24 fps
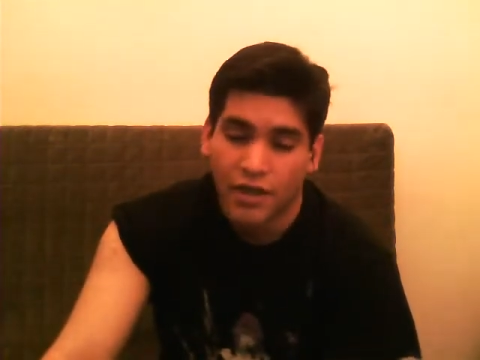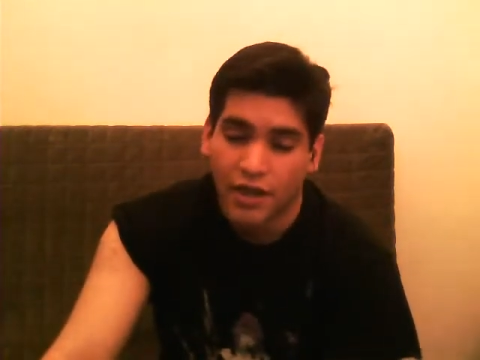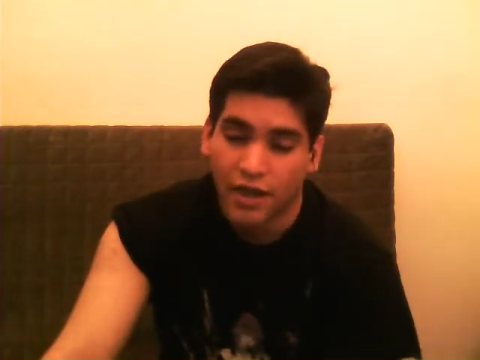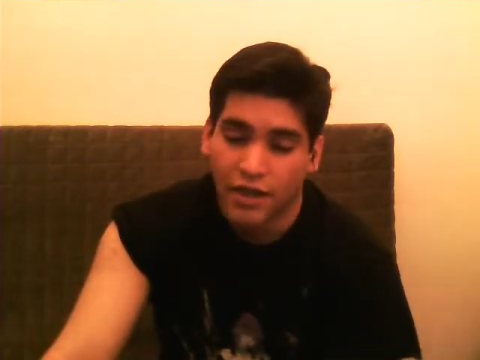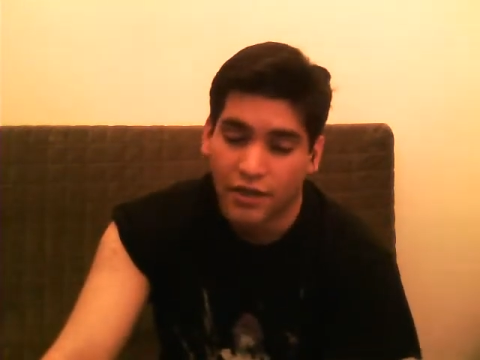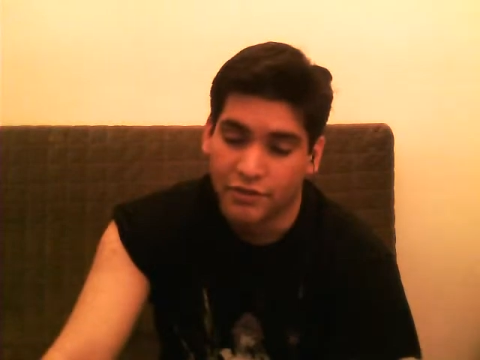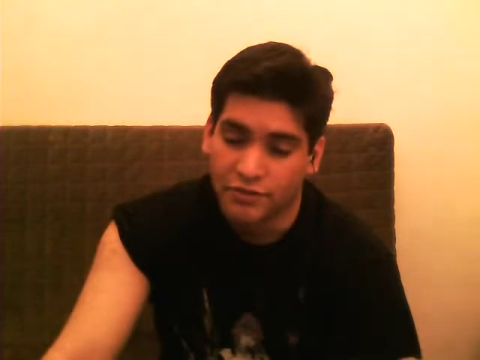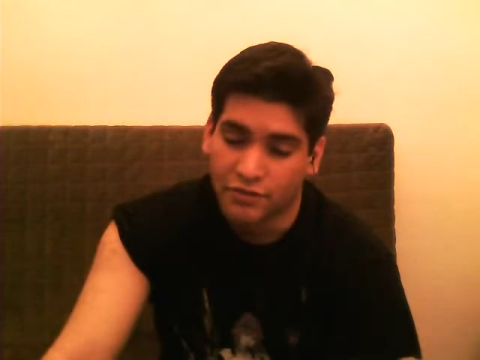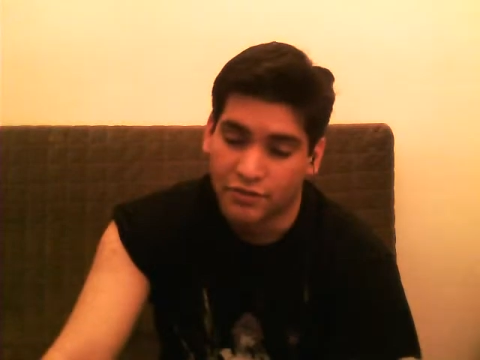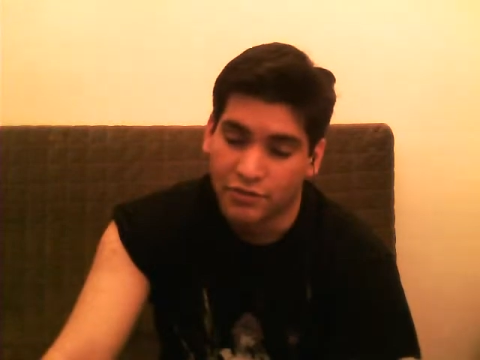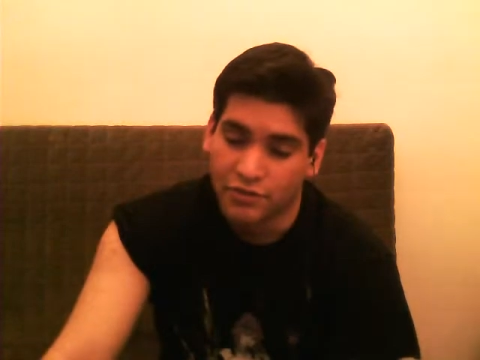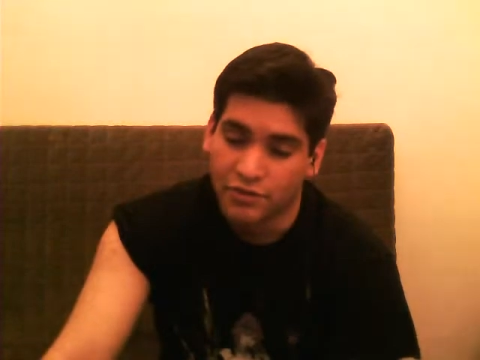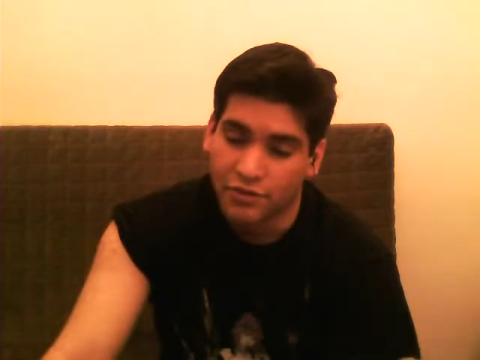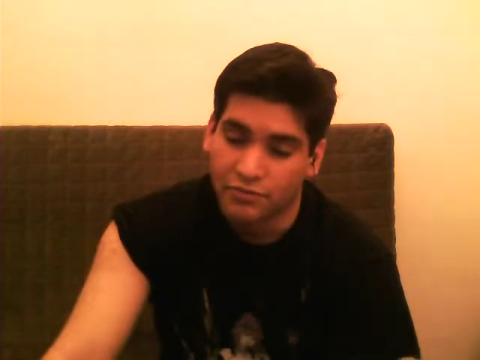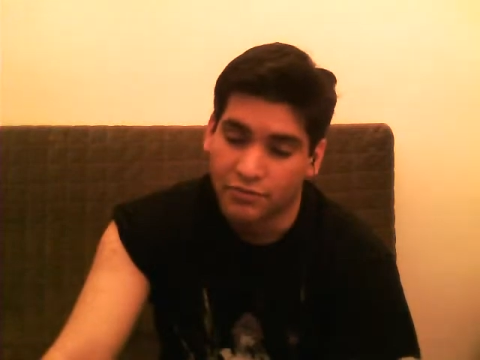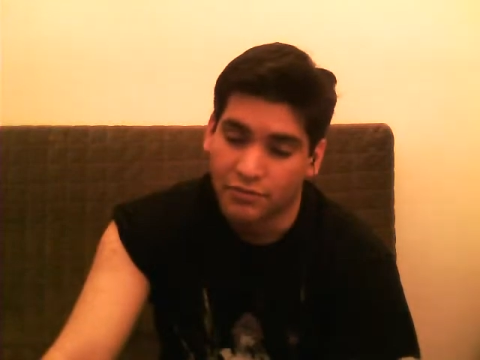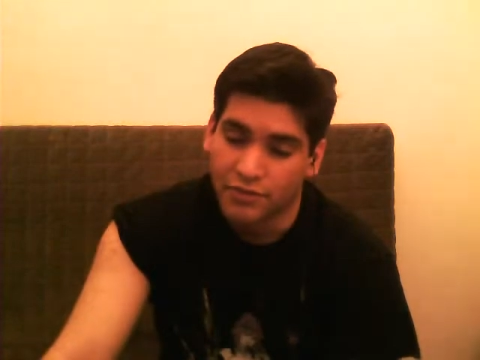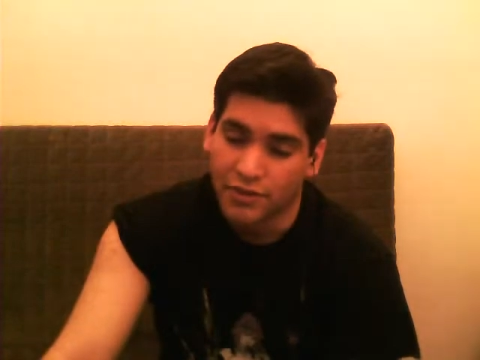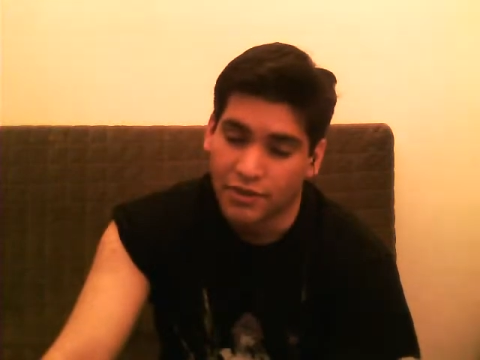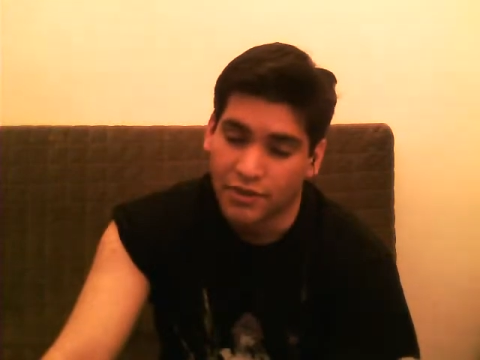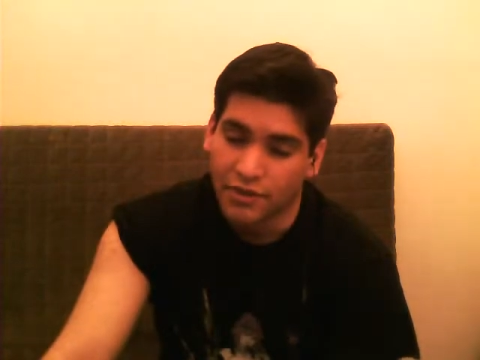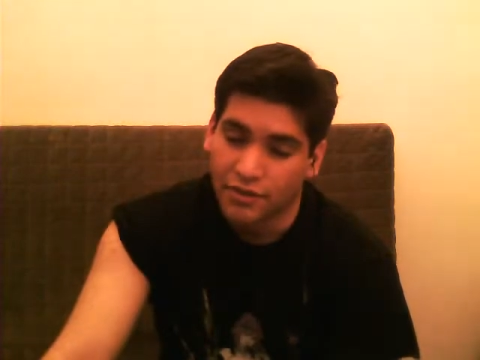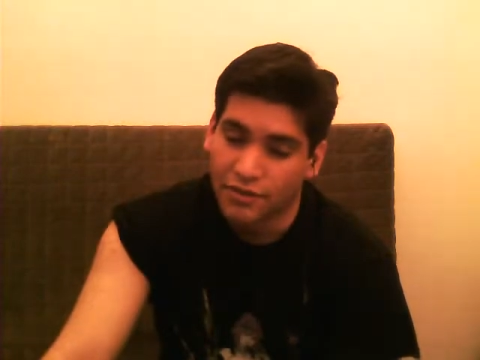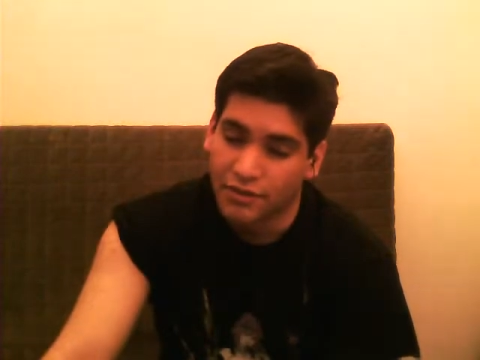I told
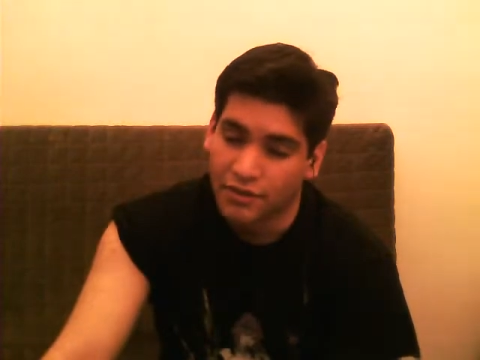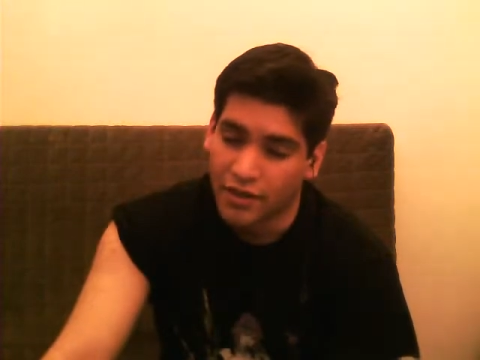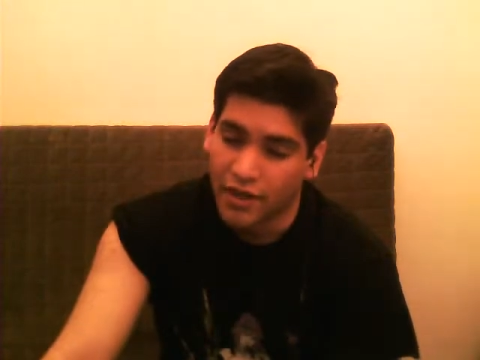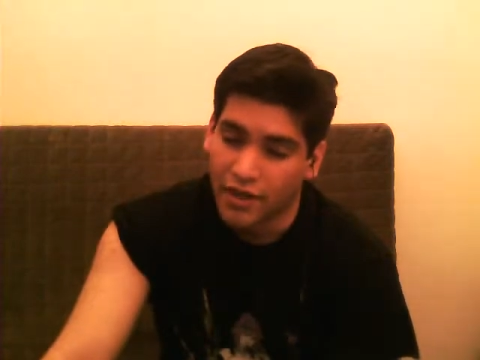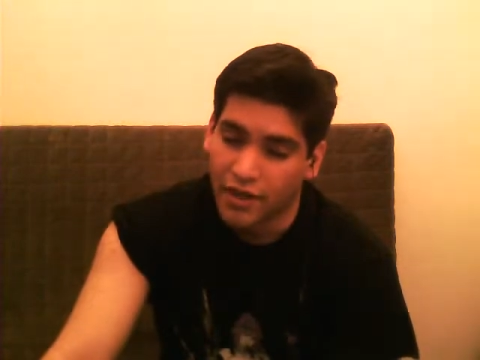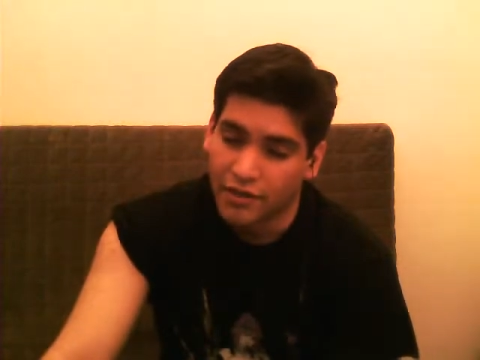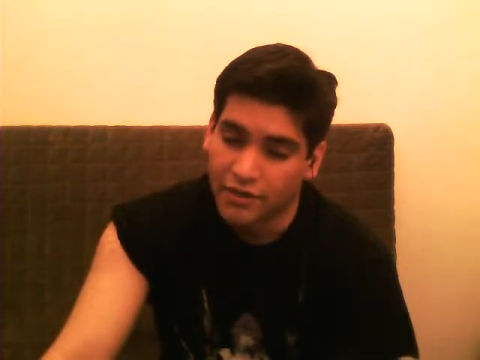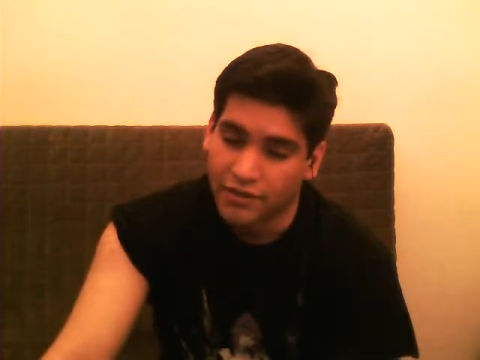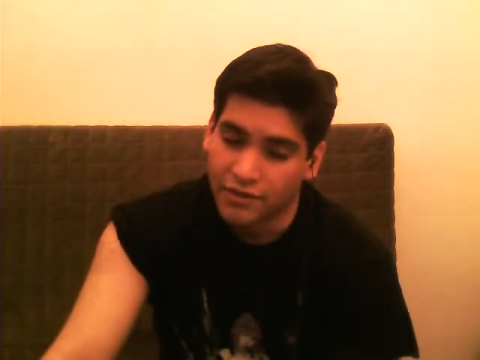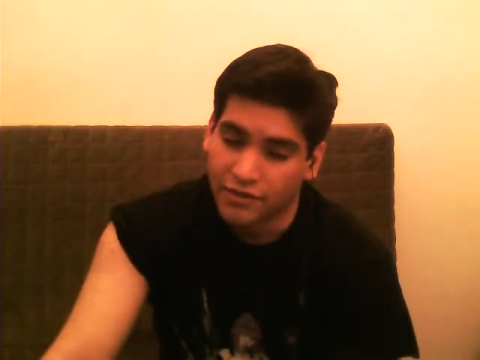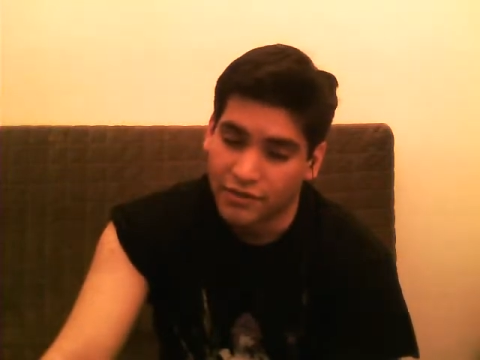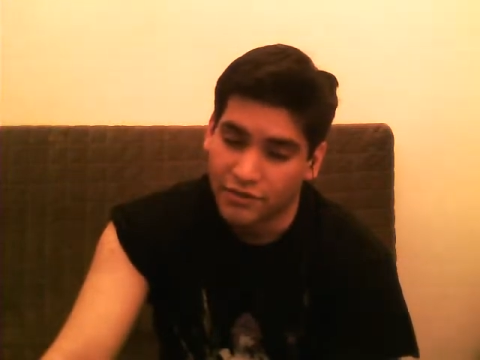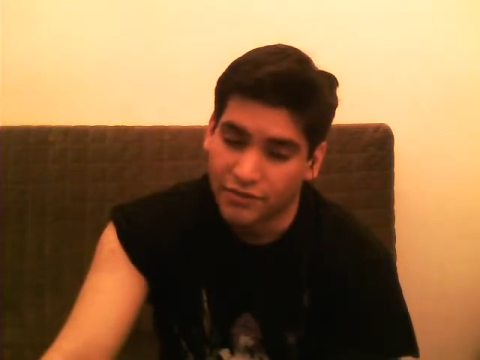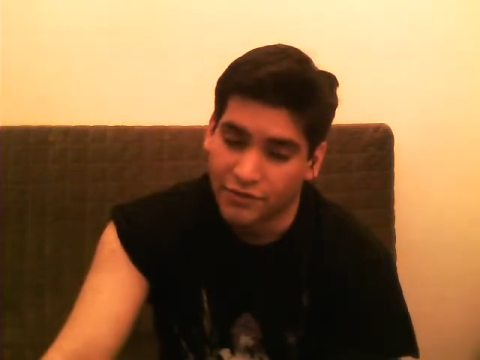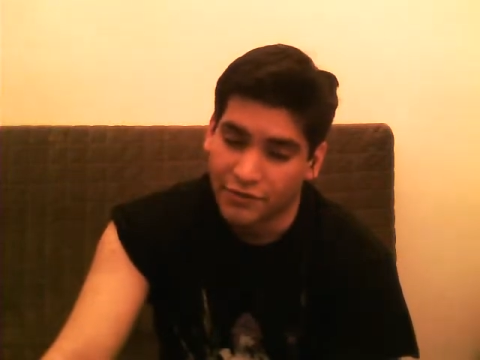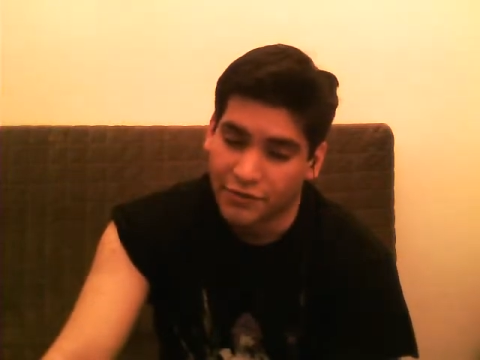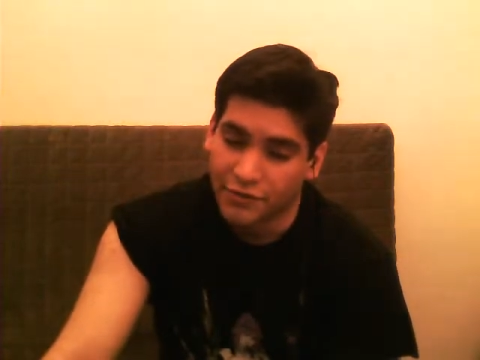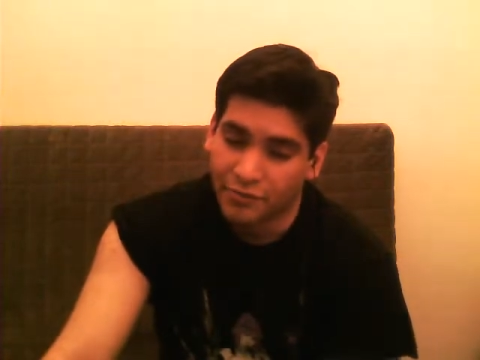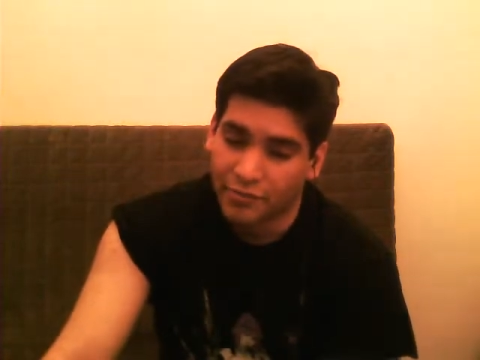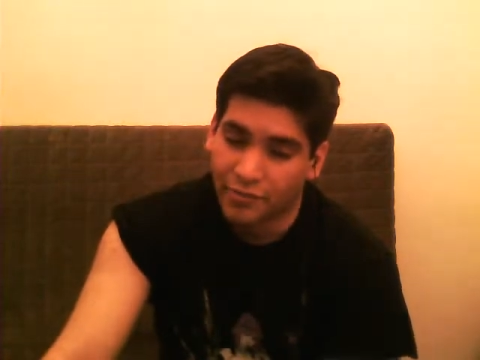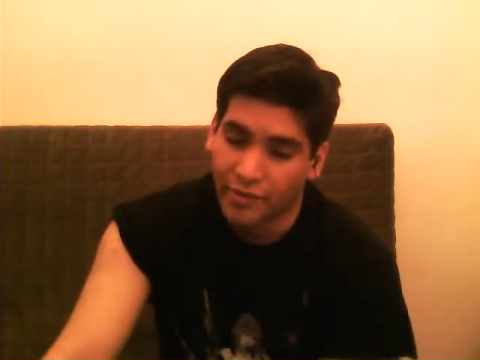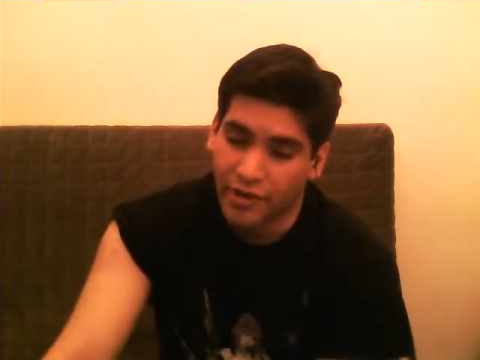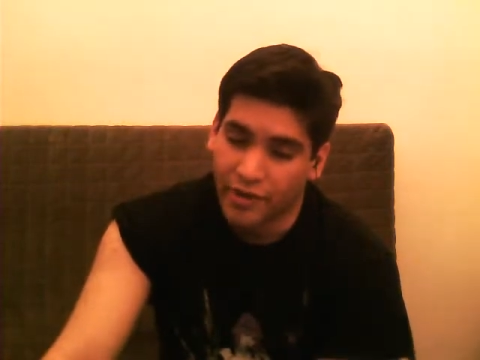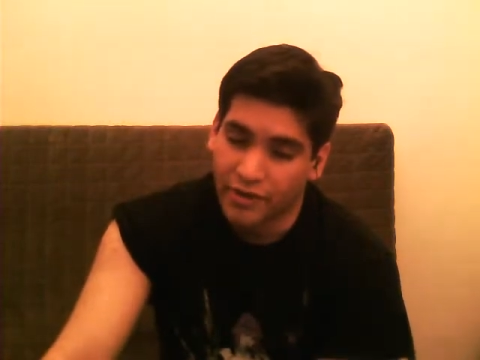him that I
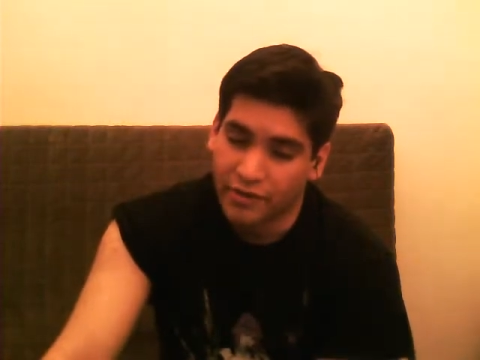didn't